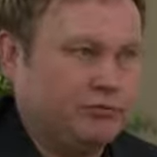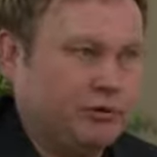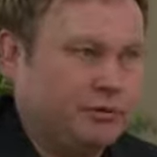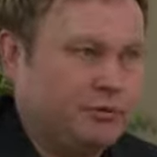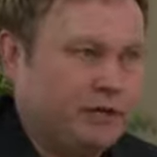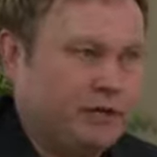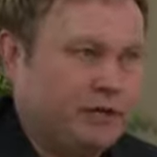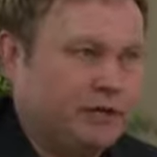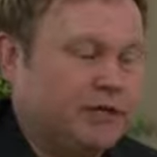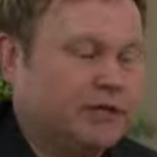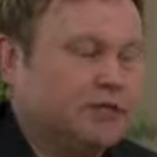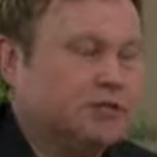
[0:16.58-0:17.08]

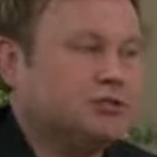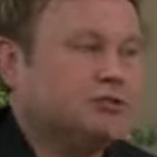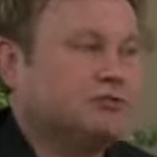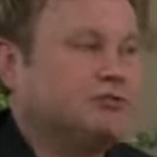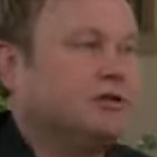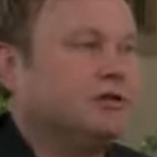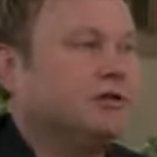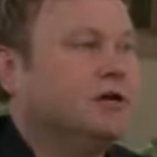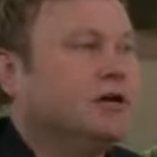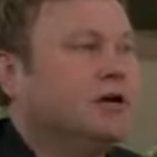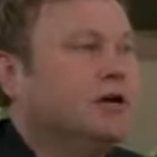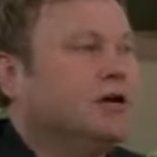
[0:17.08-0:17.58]
repeating
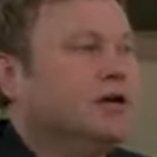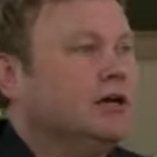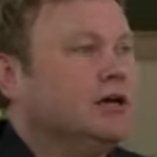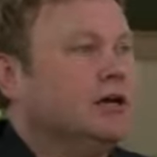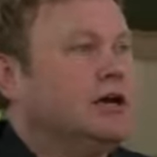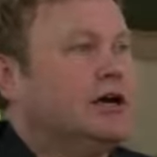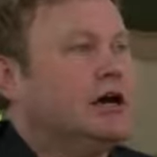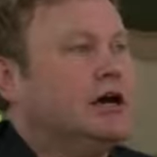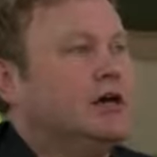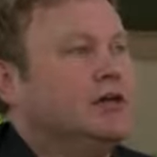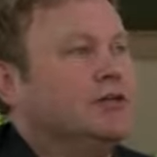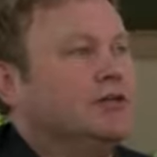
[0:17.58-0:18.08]
history.
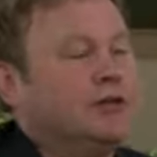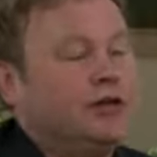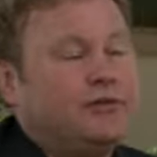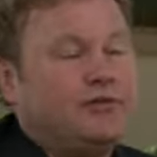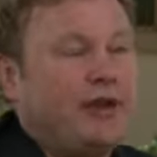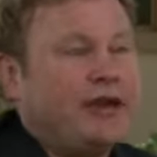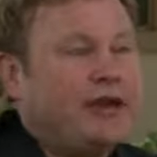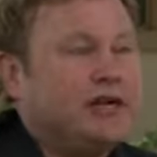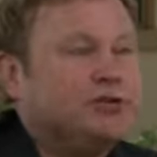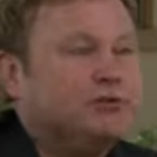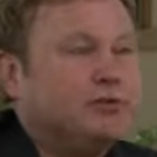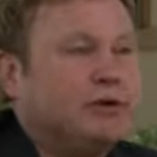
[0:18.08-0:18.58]
The
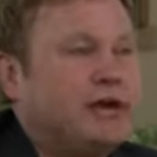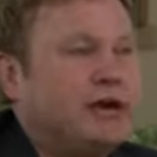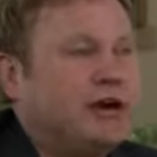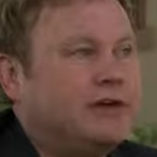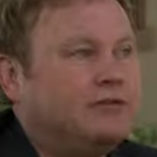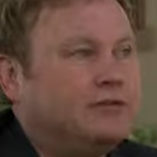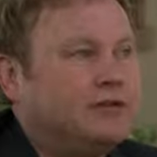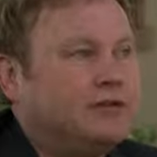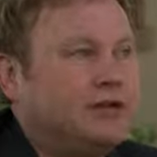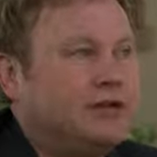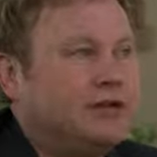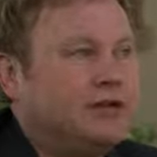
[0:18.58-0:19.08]
advantage we
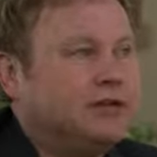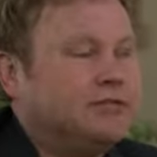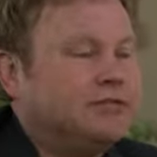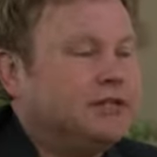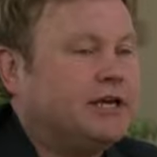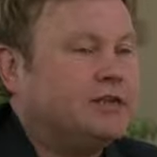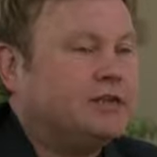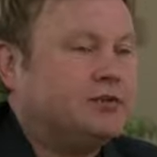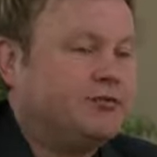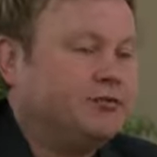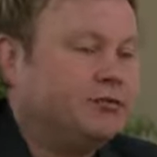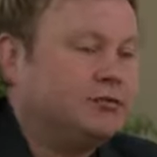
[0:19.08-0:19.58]
have today is
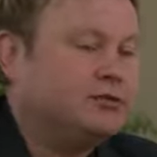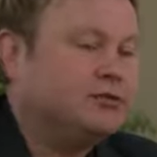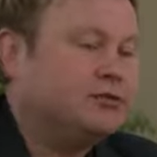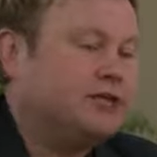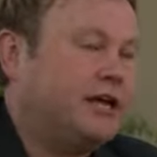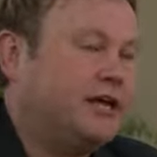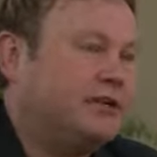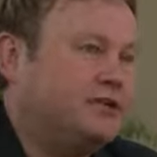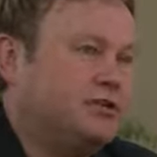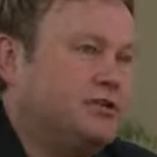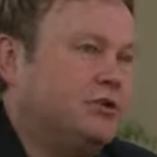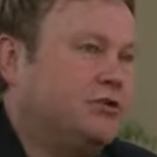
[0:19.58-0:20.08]
that the first
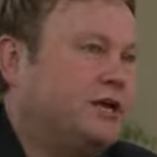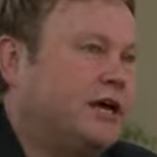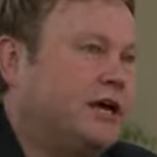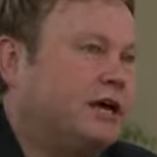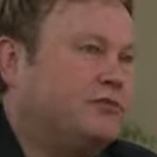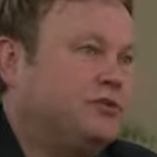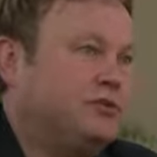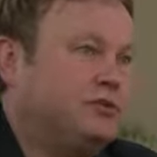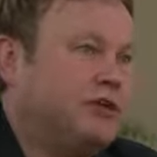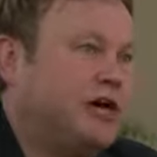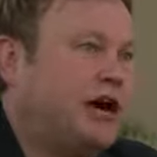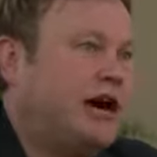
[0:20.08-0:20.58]
scouts don't
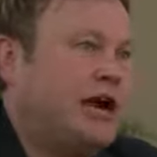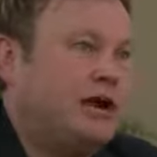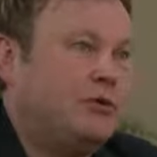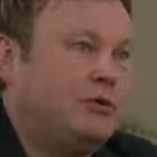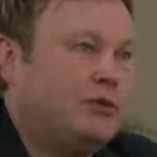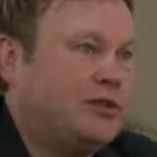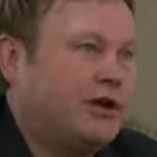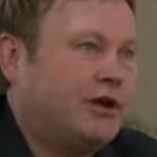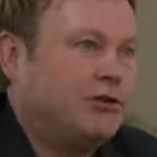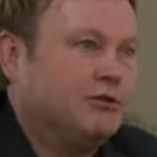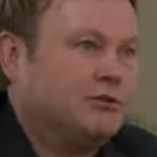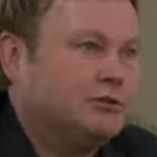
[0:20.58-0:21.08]
have to die
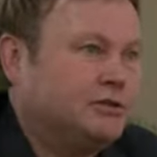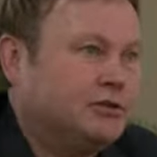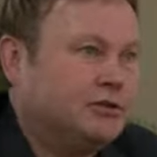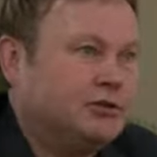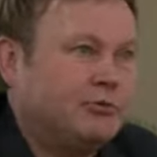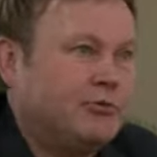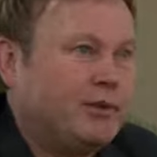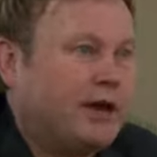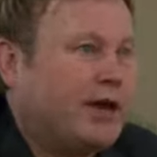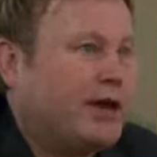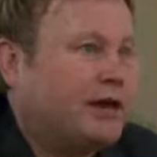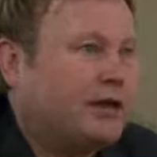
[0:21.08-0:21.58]
with arrows in
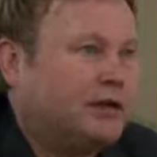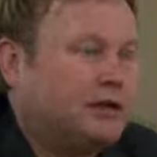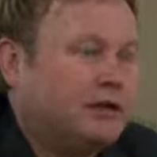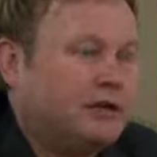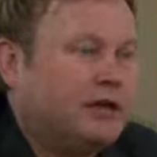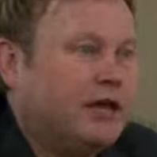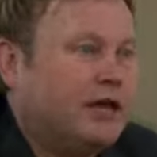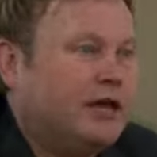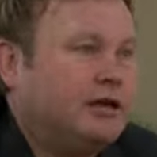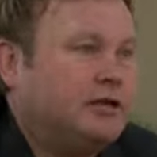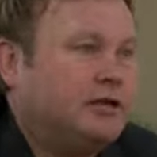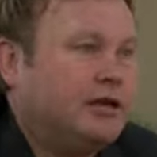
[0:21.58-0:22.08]
their back
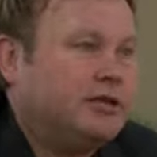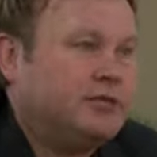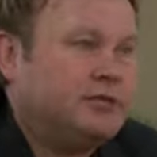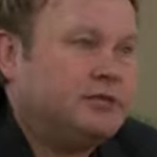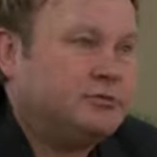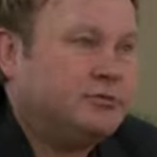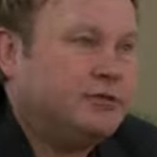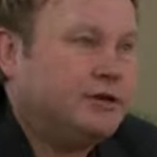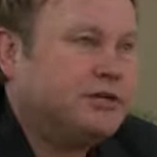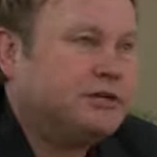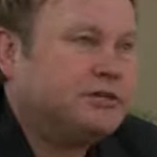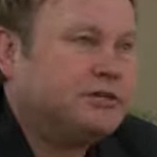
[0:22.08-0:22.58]
and
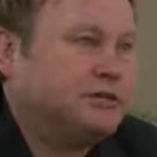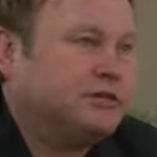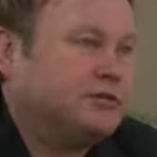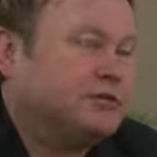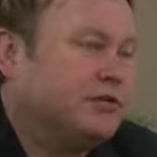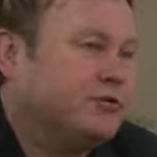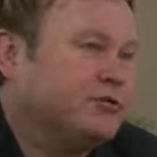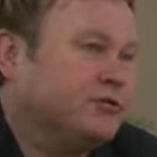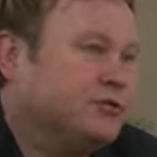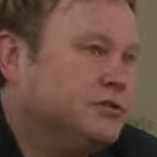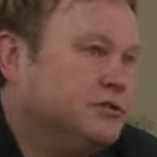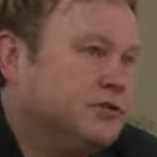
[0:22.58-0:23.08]
displace
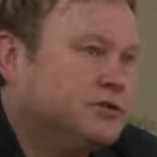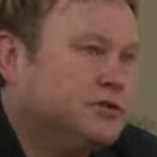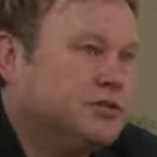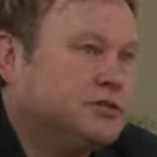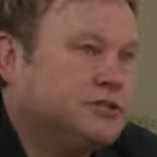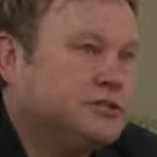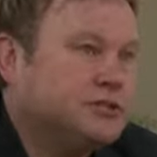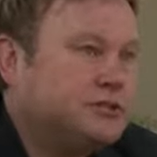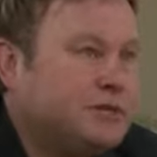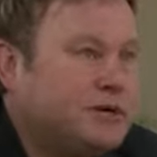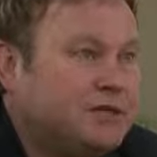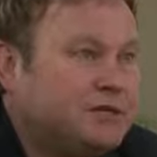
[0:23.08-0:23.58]
another
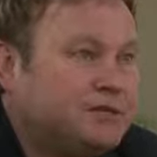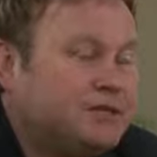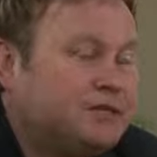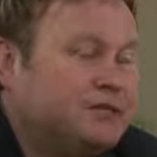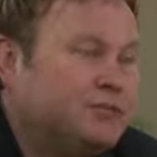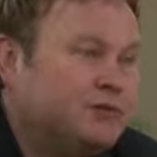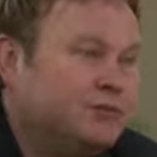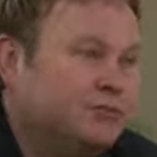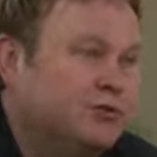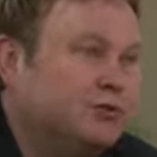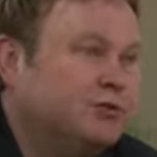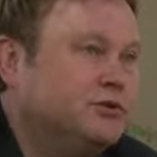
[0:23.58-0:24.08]
indigenous
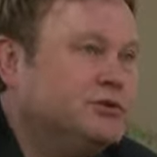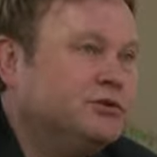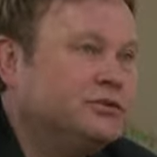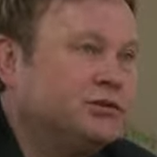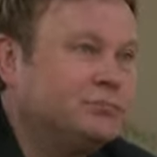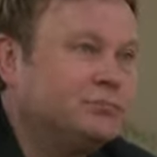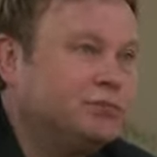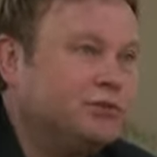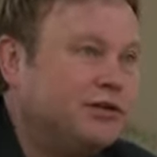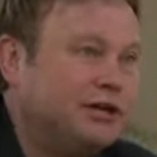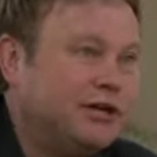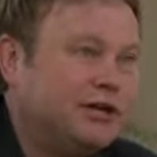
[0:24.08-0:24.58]
species. The moon is
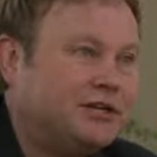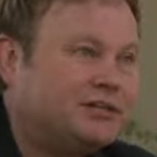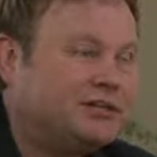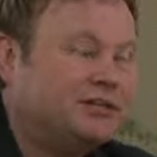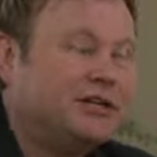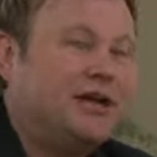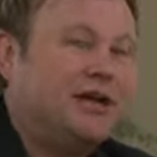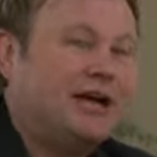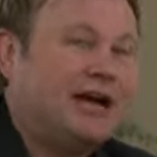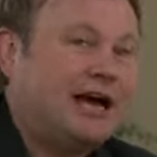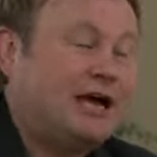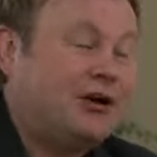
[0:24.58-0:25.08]
a place,
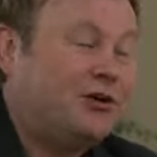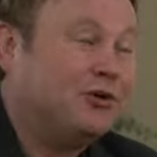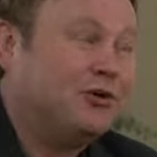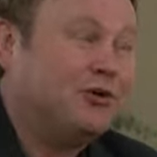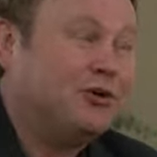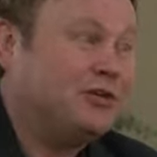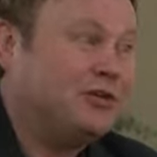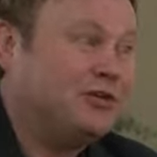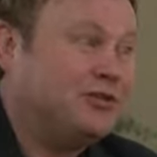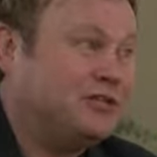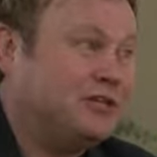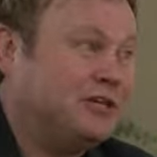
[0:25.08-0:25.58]
I don't
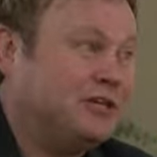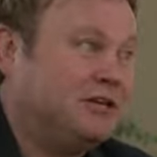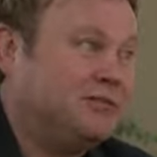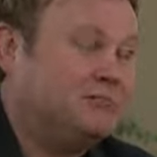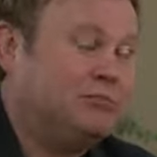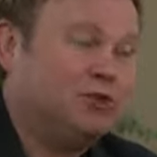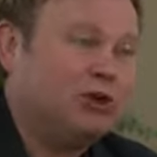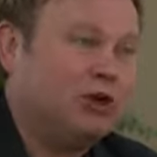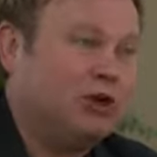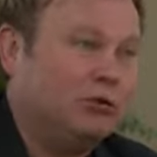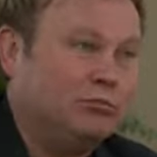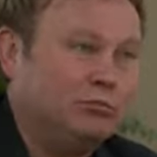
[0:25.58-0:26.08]
think there's any
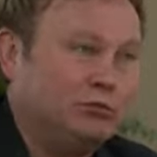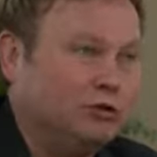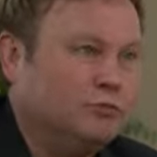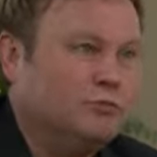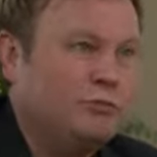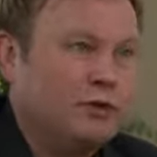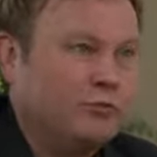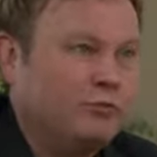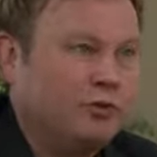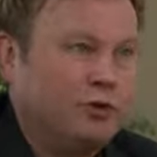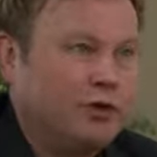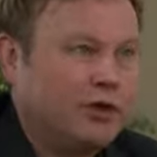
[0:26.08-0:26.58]
tall blue
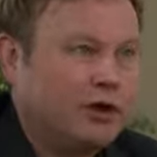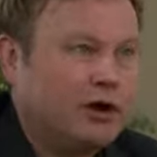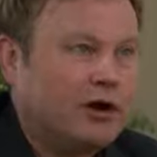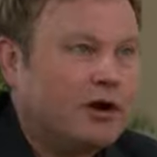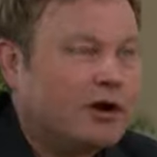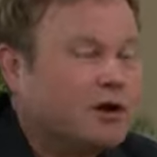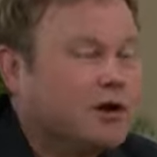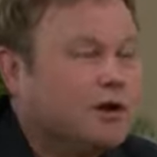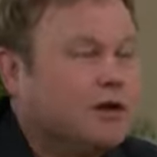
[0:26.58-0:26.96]
people there,